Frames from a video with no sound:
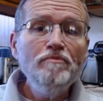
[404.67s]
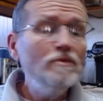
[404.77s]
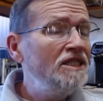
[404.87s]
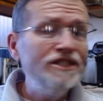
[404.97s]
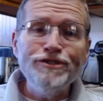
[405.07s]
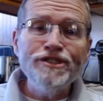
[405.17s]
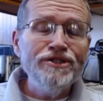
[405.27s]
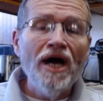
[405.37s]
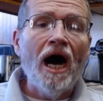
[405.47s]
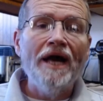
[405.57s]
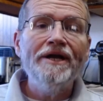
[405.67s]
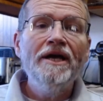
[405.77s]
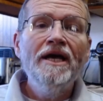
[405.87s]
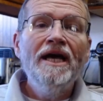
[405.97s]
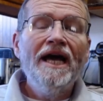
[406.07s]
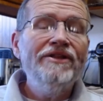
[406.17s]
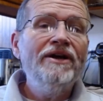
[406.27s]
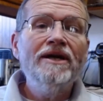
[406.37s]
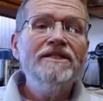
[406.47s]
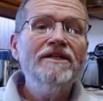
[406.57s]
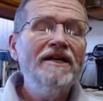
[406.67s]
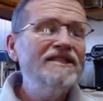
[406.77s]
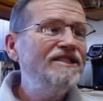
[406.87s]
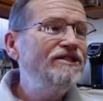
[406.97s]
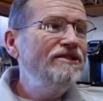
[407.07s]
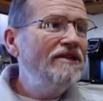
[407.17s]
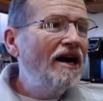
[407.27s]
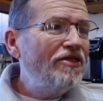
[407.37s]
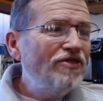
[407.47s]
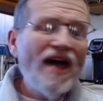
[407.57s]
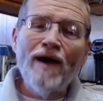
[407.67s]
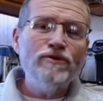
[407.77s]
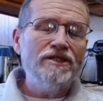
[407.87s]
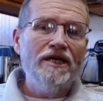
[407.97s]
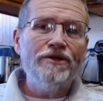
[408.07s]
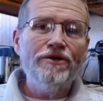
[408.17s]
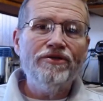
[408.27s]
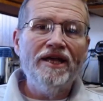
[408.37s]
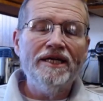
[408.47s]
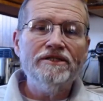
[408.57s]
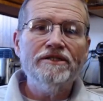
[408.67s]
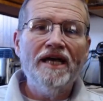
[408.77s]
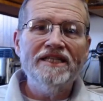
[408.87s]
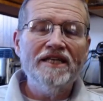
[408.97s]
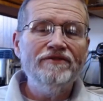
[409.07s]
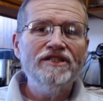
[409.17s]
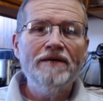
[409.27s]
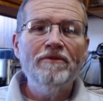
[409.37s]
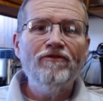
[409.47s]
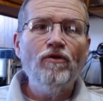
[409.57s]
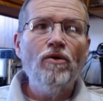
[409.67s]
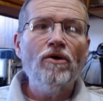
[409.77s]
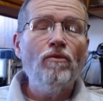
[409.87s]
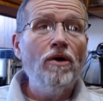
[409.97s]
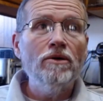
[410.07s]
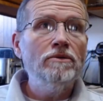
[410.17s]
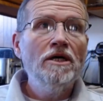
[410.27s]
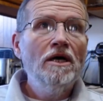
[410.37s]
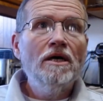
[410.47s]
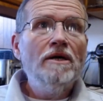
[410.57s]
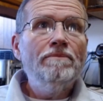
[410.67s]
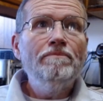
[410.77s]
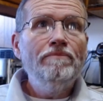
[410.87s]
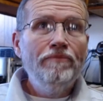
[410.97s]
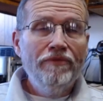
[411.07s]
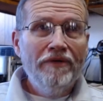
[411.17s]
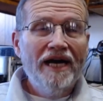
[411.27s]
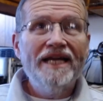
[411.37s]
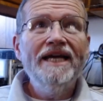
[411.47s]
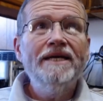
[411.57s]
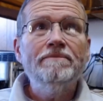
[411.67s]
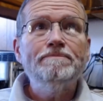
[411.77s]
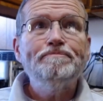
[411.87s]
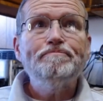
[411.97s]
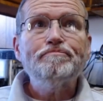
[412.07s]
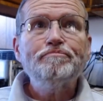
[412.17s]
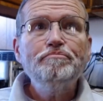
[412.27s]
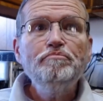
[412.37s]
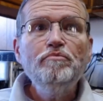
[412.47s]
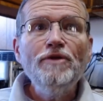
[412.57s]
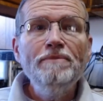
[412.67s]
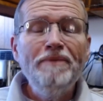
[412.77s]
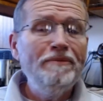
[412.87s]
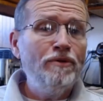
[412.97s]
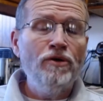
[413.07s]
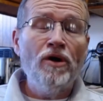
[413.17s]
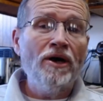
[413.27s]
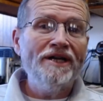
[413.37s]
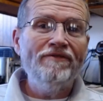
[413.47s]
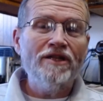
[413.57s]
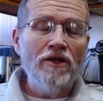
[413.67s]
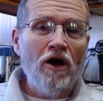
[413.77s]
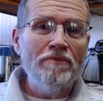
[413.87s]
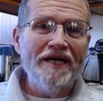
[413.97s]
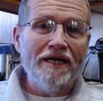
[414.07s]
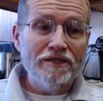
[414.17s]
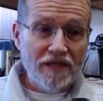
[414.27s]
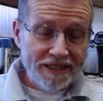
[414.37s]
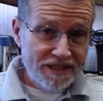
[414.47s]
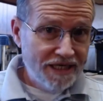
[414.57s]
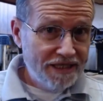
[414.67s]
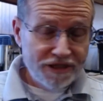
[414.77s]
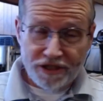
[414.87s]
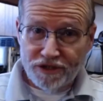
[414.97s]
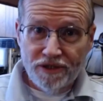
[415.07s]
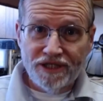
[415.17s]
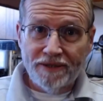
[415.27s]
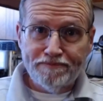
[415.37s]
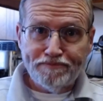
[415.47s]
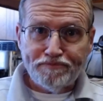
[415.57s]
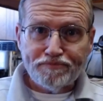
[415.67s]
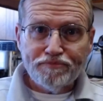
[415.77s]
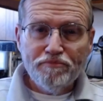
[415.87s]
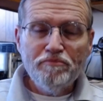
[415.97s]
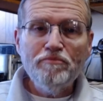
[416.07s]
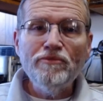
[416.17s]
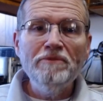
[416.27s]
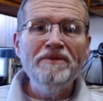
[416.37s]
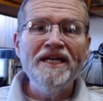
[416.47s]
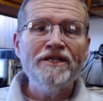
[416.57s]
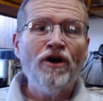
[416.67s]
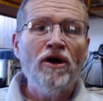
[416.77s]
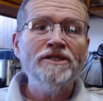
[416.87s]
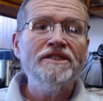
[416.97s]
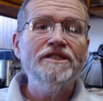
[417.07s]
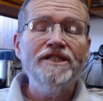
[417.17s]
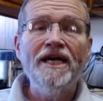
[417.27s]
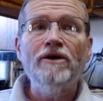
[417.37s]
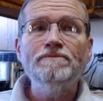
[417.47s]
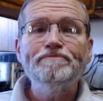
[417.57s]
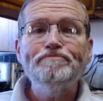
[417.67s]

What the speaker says: It's just not. And there are a thousand other things. As I've said before, well, again, people who aren't even lawmakers, like Dinesh D'Souza, being tossed in jail